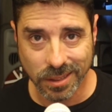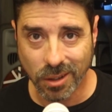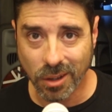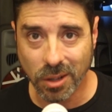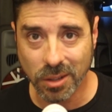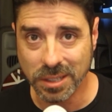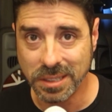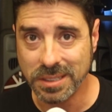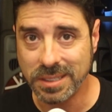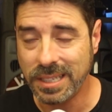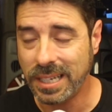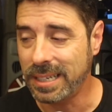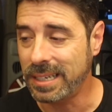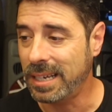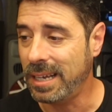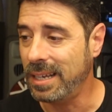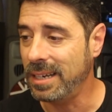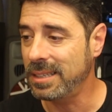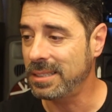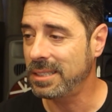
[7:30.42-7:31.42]
All this
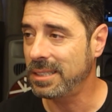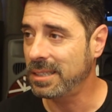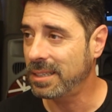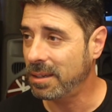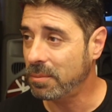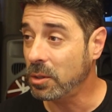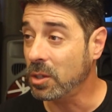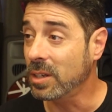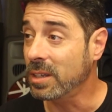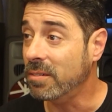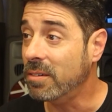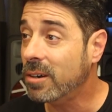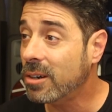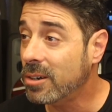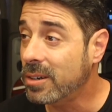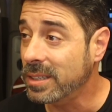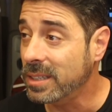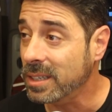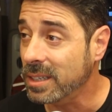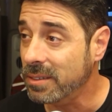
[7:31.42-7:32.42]
technology. I'm going to leave
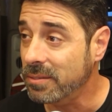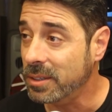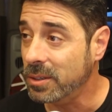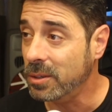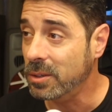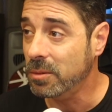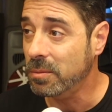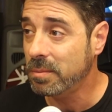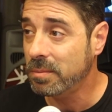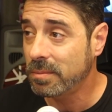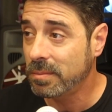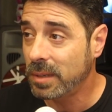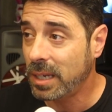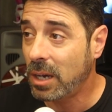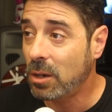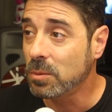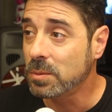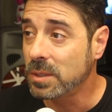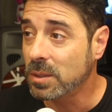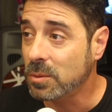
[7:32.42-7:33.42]
her in the living room.
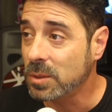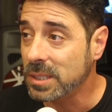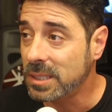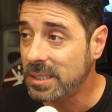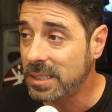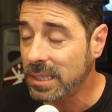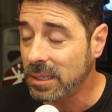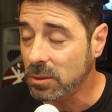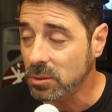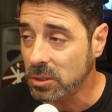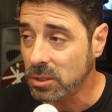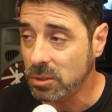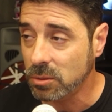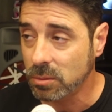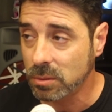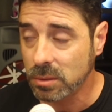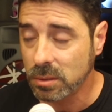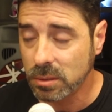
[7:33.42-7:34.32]
I hope someone steals you.